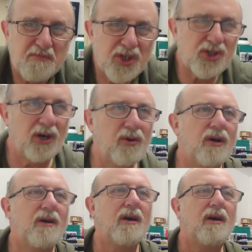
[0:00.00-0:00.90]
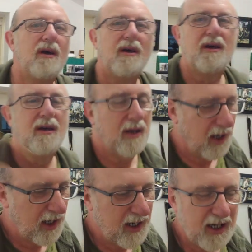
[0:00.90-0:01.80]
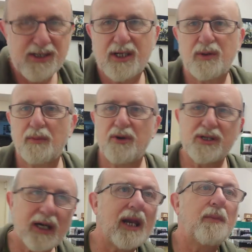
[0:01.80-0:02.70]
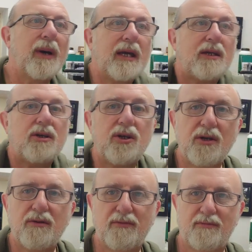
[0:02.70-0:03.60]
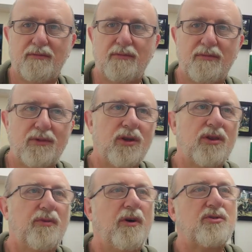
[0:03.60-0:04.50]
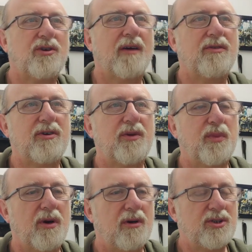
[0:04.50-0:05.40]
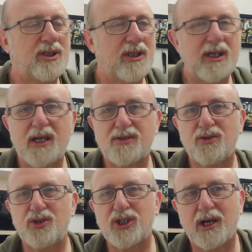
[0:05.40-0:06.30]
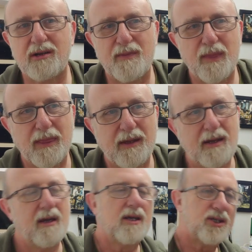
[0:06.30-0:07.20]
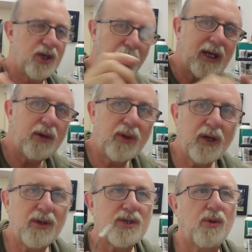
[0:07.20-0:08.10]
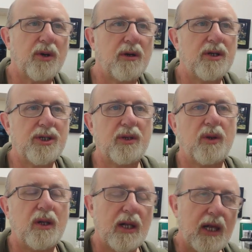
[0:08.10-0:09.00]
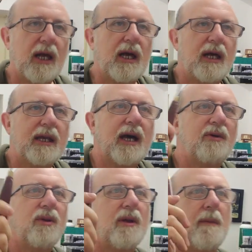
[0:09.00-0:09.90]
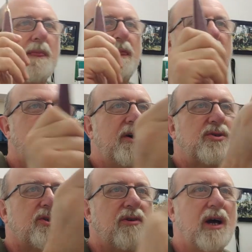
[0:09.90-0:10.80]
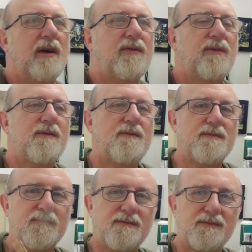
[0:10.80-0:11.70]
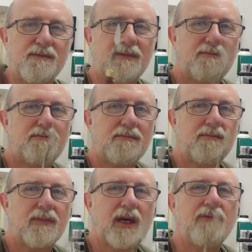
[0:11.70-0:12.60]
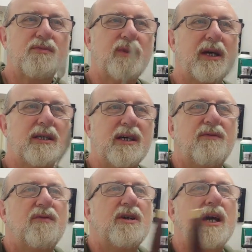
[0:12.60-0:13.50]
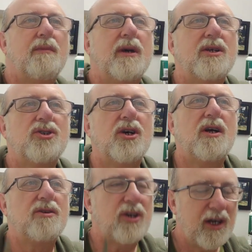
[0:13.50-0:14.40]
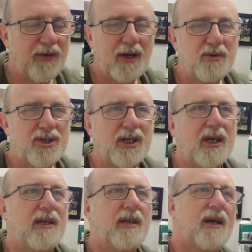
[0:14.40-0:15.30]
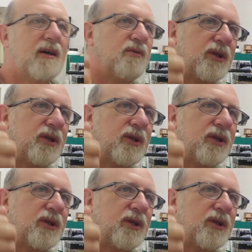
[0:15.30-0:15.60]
So I said to Ambrose, can I paint the photograph that you put on? And she said, yes, of course you can. So here we go, that's what we're going to do. Now, the photograph gives me a different image than if I was sitting there